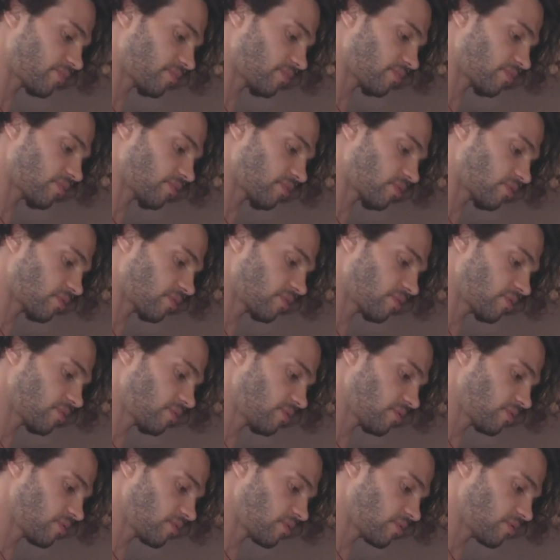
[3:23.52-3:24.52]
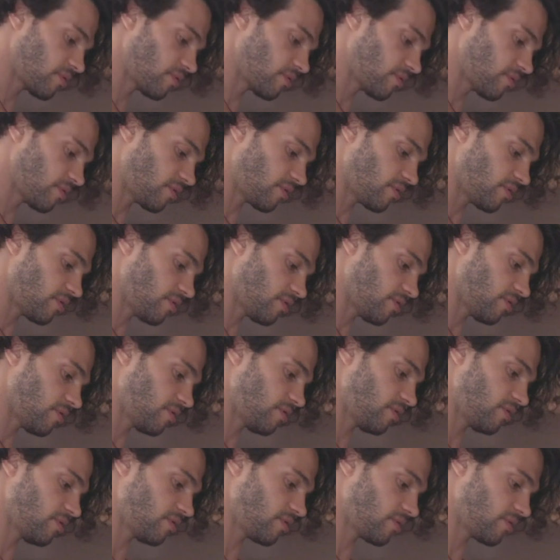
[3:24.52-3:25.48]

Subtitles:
Nobody speaks.